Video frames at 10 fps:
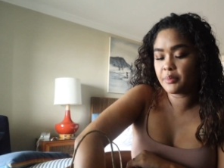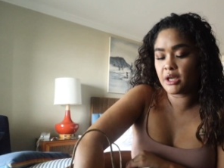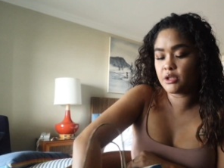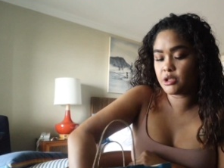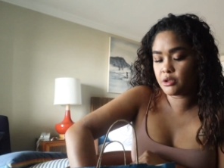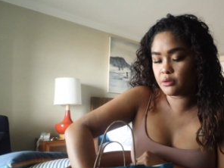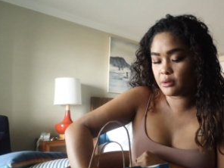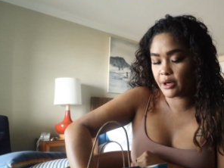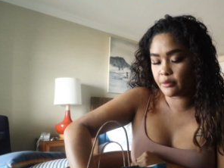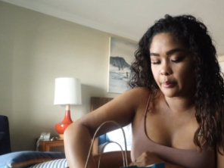They do
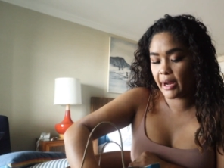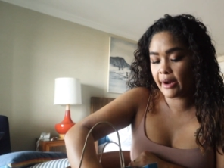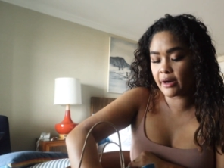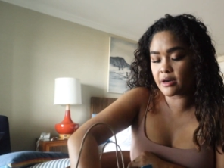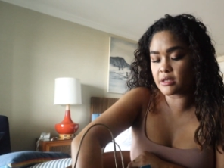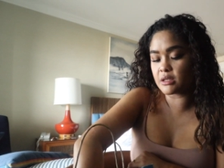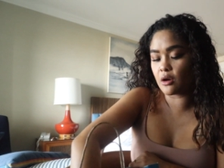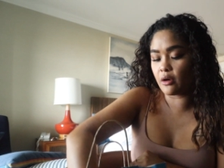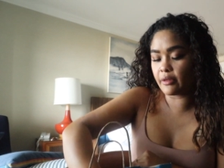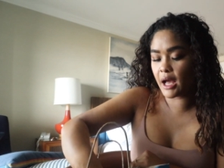like repairs and
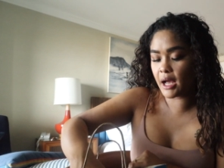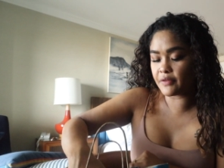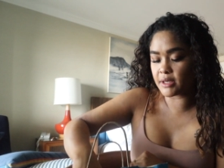all that.